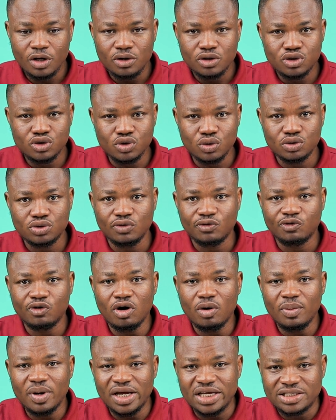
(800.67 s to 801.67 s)
So to
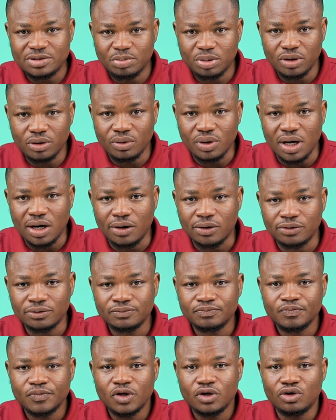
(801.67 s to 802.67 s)
form its
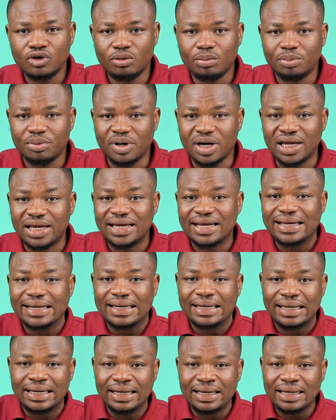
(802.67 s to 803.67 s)
plural, you bring
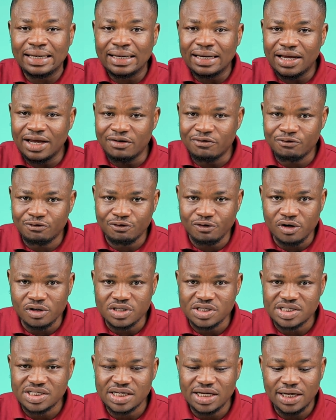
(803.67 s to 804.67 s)
n in
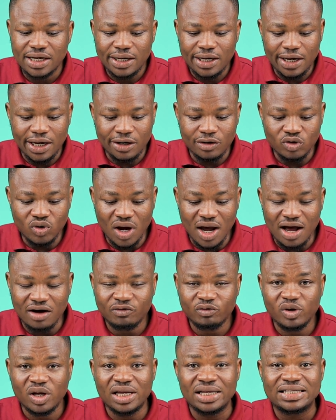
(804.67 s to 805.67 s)
front, and you
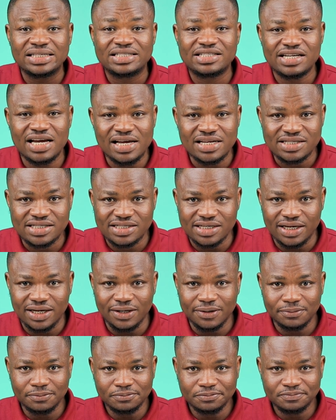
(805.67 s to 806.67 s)
have
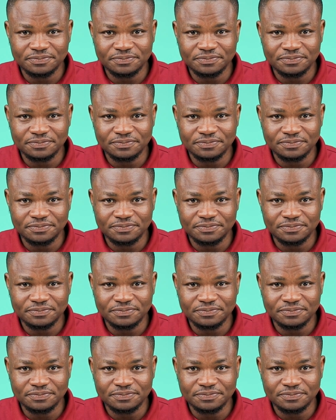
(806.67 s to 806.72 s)
inchensing,